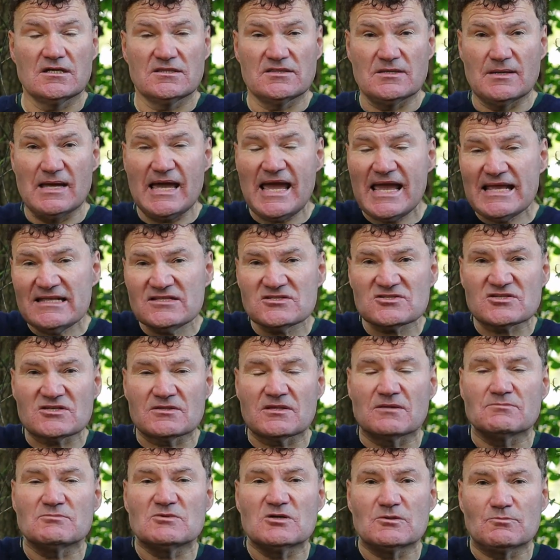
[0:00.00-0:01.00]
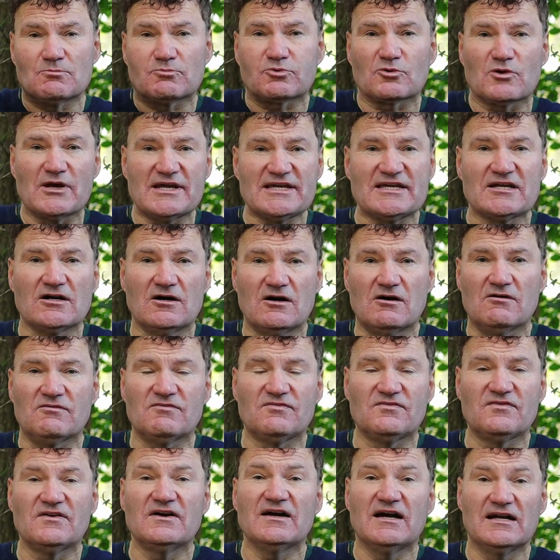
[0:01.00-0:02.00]
the ends of them could break
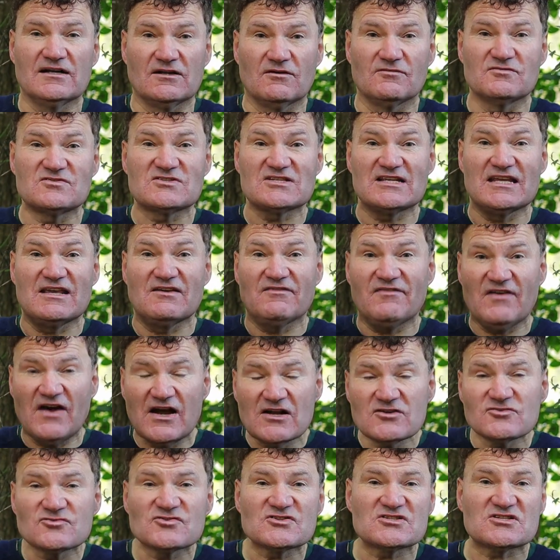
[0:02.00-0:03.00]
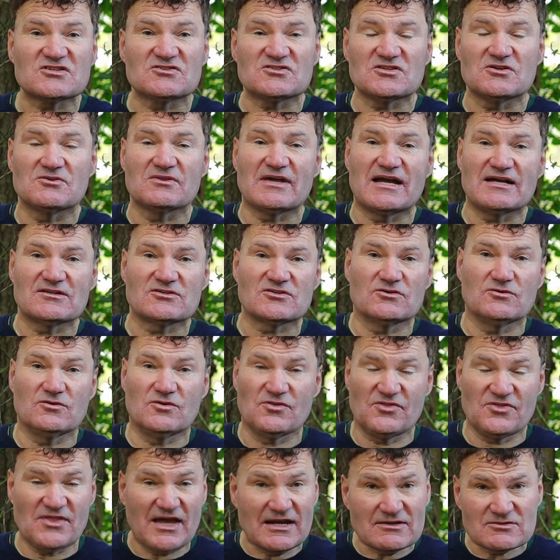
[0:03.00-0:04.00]
off. And obviously, if hundreds of do that,
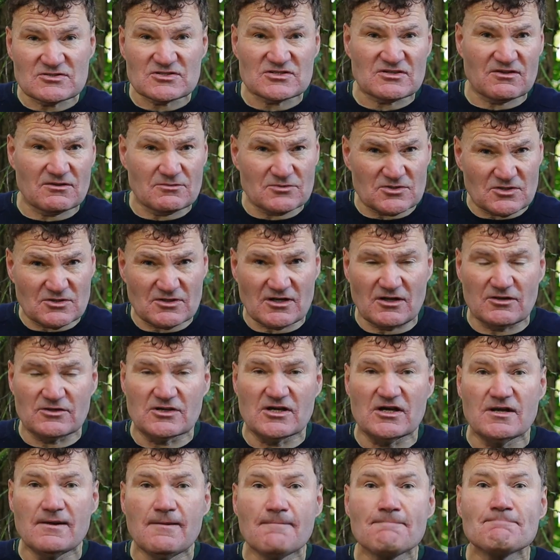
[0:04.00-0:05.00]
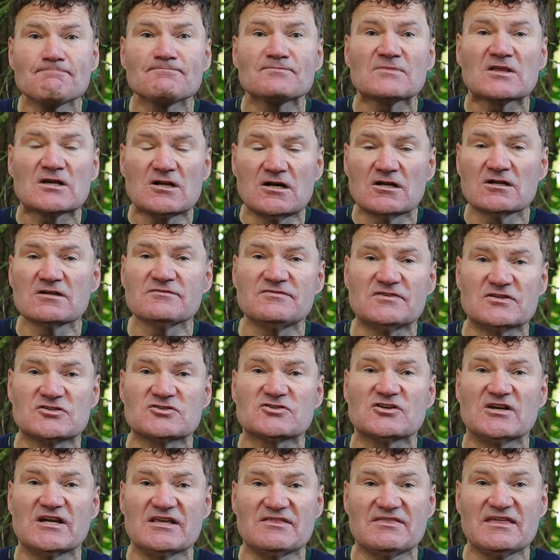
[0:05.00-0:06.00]
or thousands of them do it on a conifer
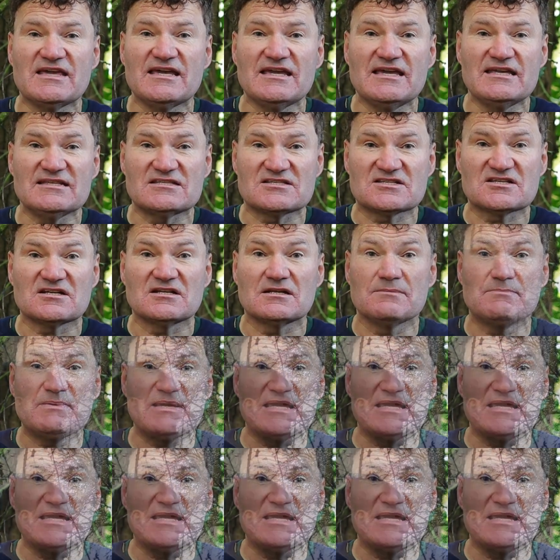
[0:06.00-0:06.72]
tree, it's going to